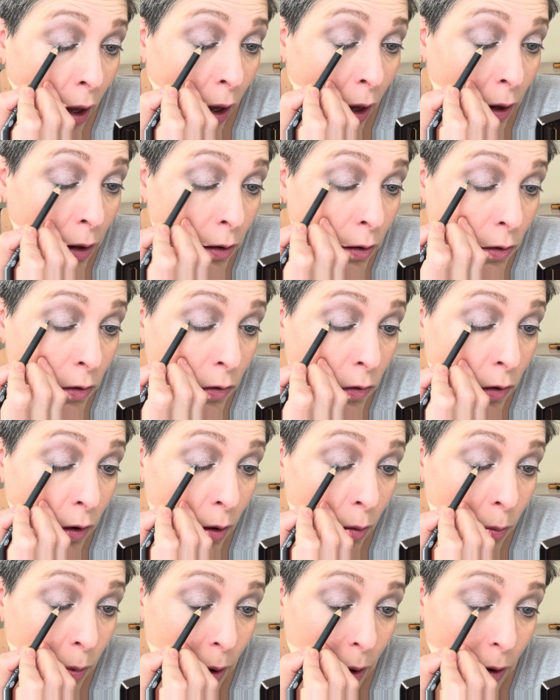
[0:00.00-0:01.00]
and you
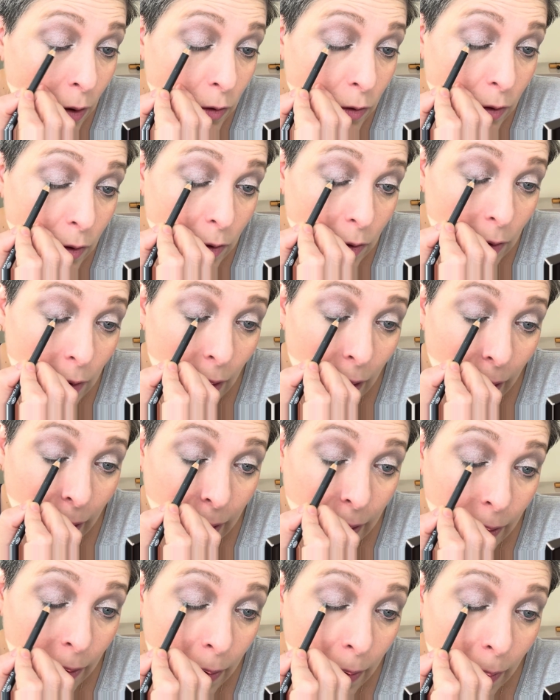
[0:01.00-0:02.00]
see, because it's
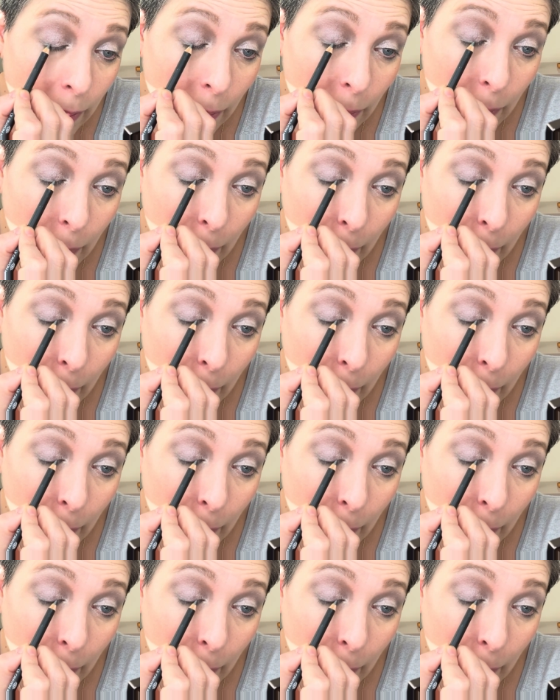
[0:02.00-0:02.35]
lighter,